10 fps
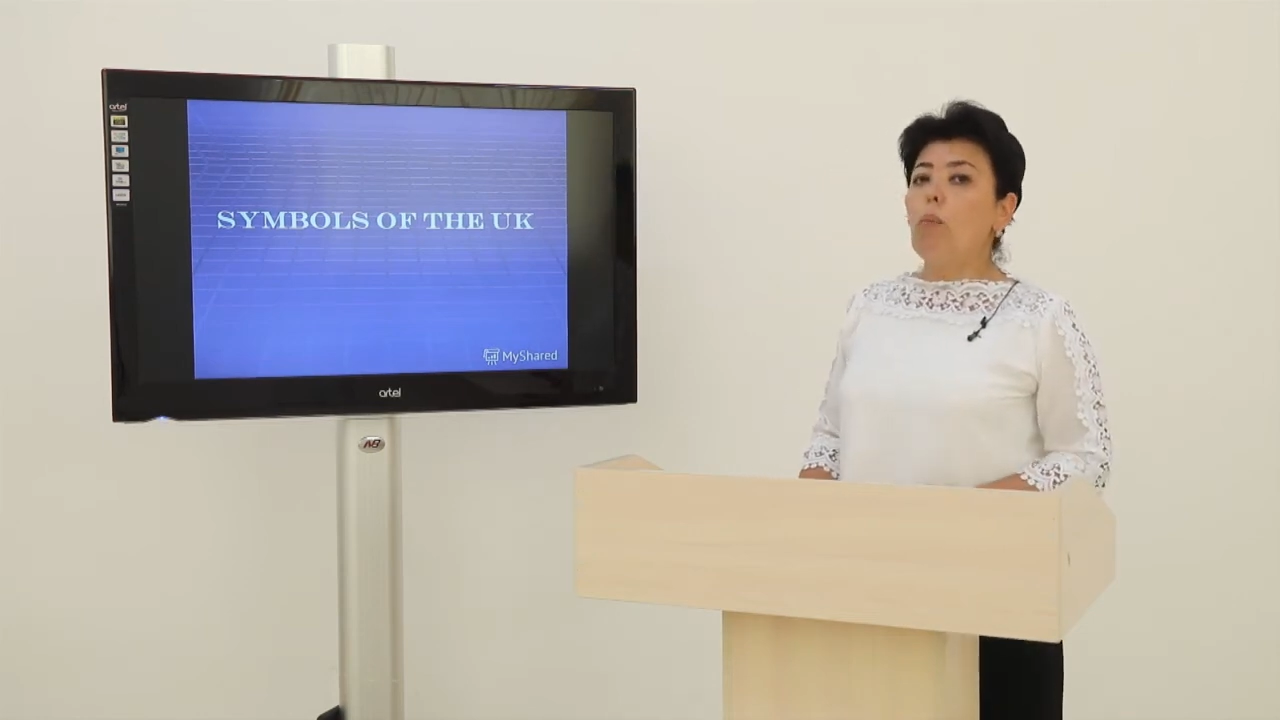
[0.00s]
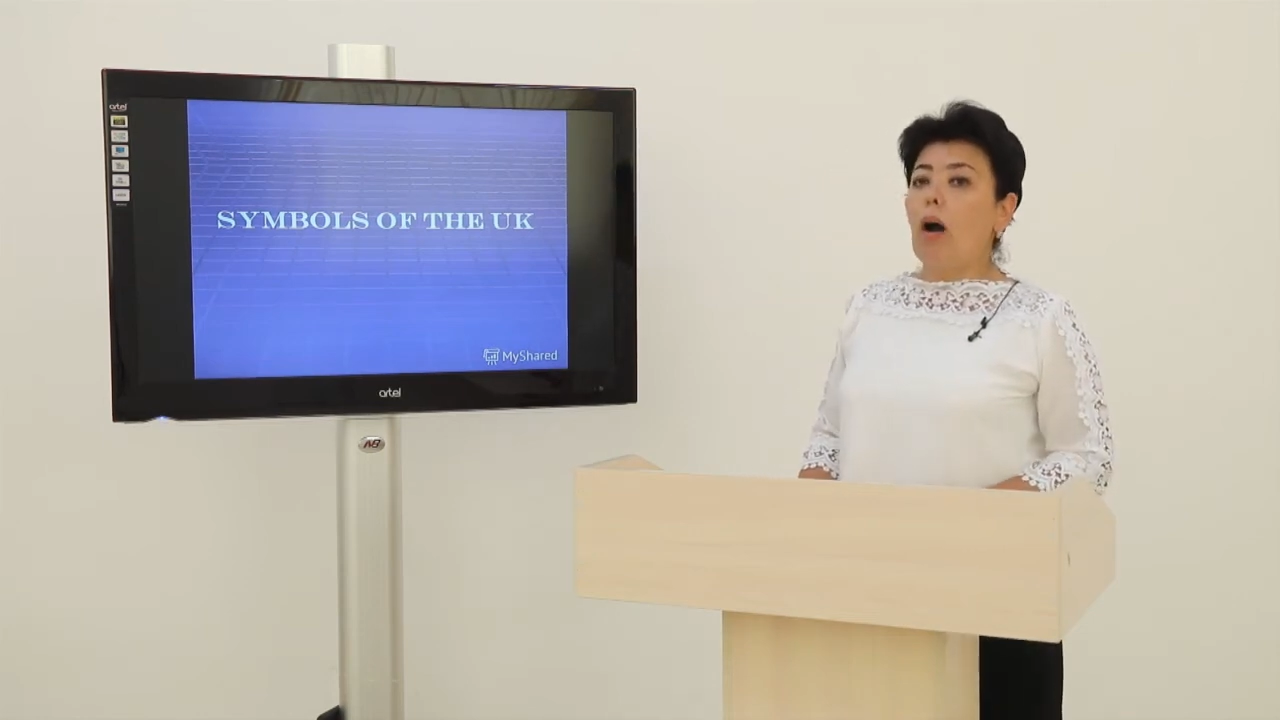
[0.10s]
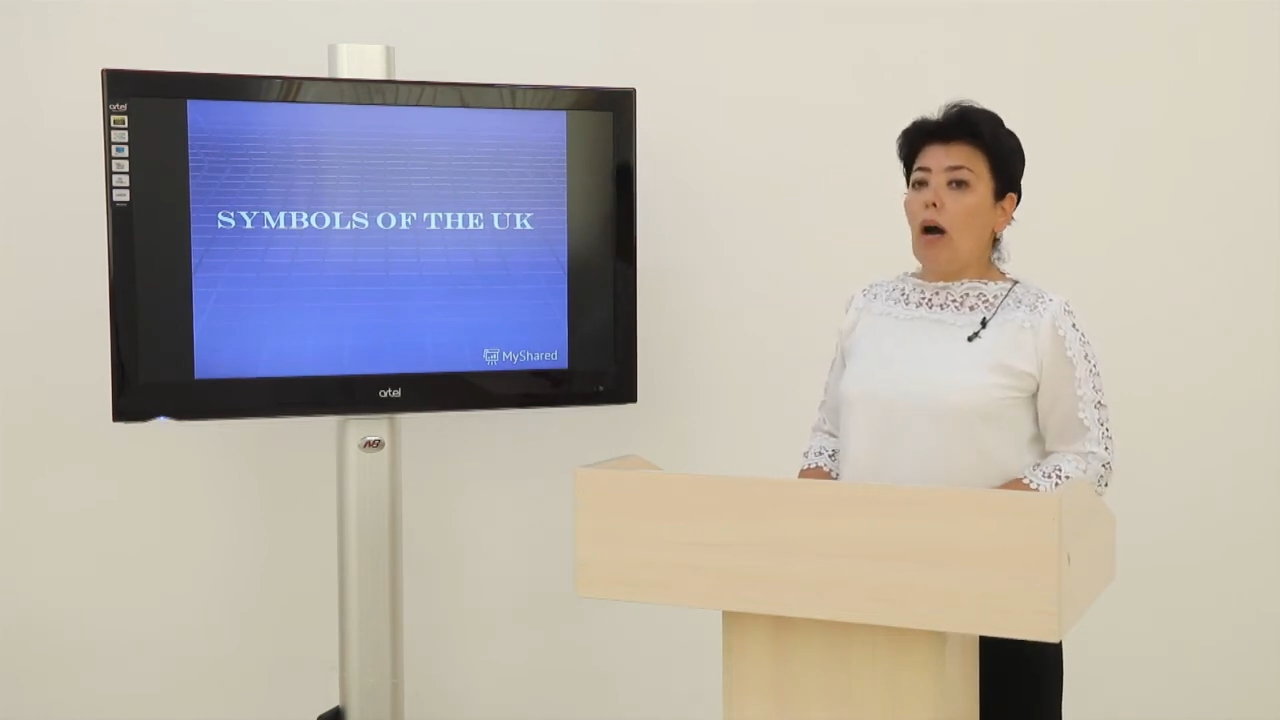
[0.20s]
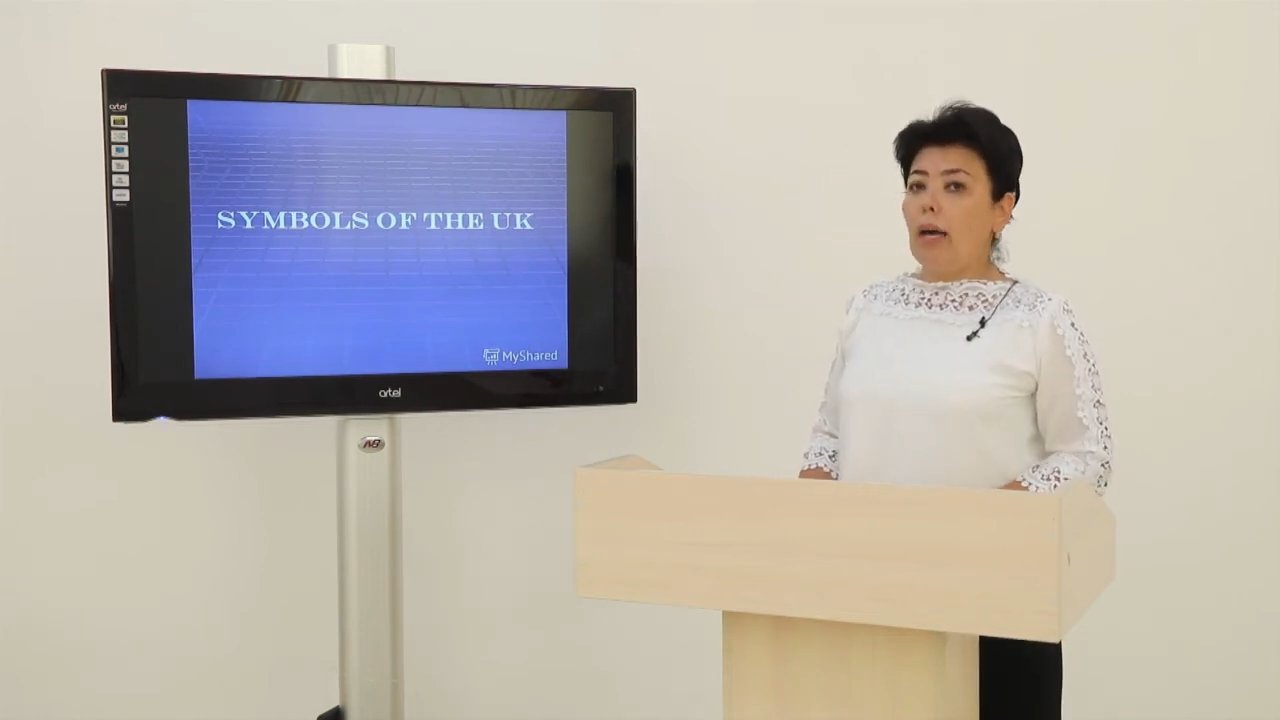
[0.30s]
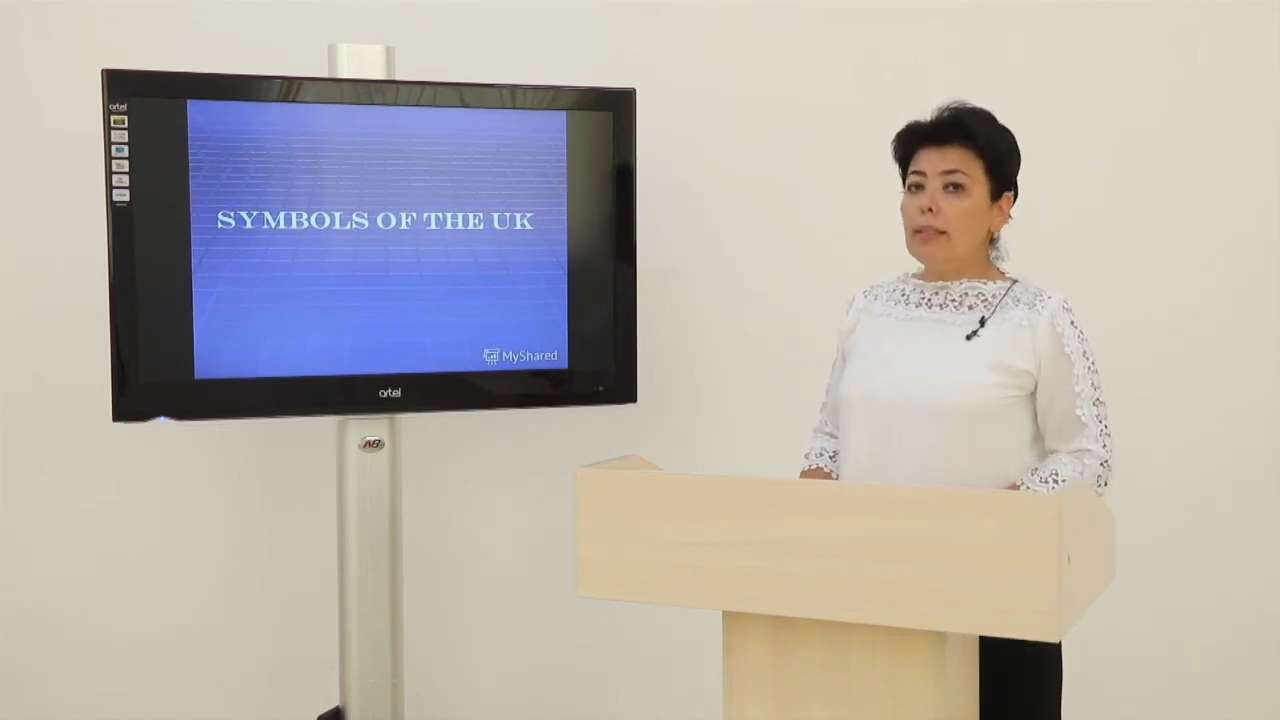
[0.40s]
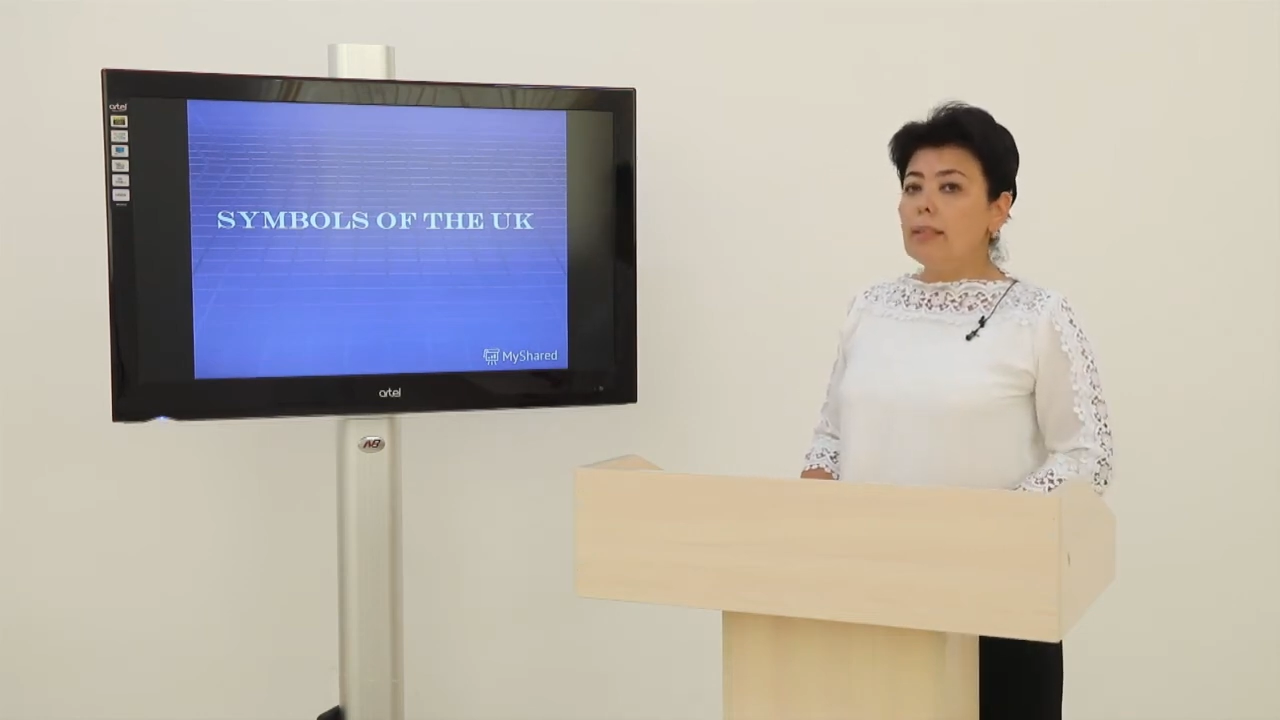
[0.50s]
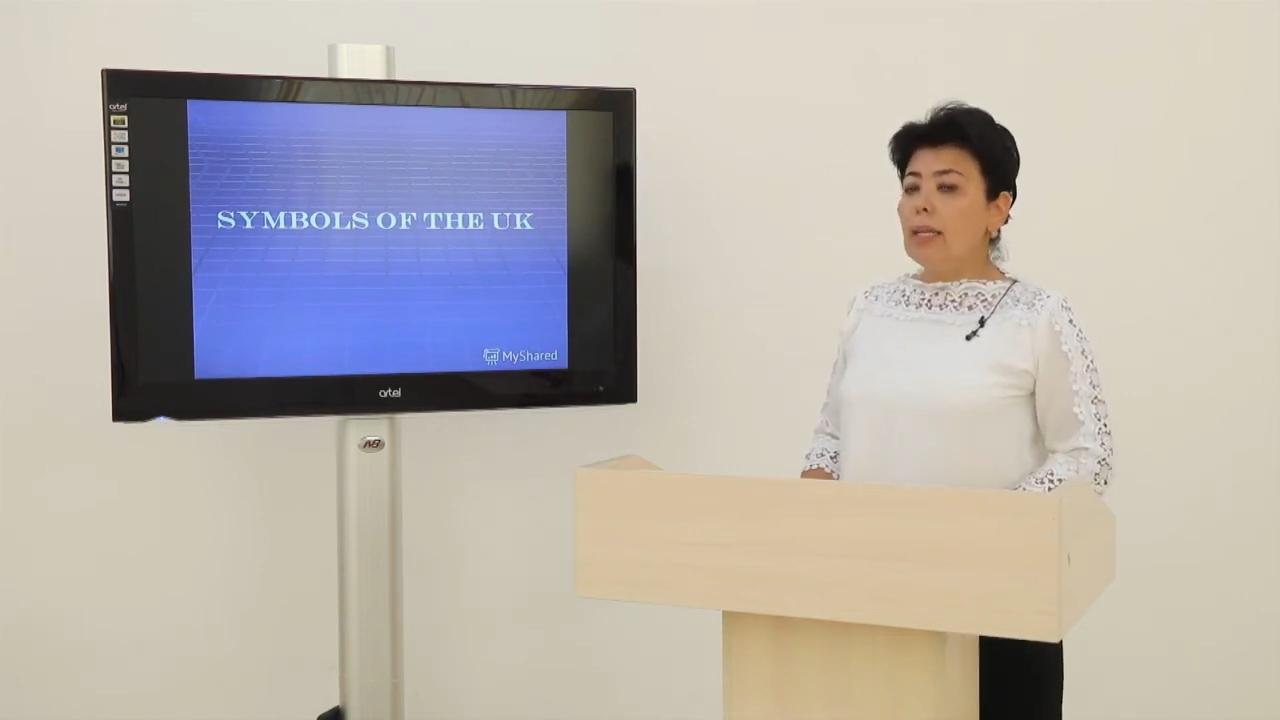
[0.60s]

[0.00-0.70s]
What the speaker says: parts.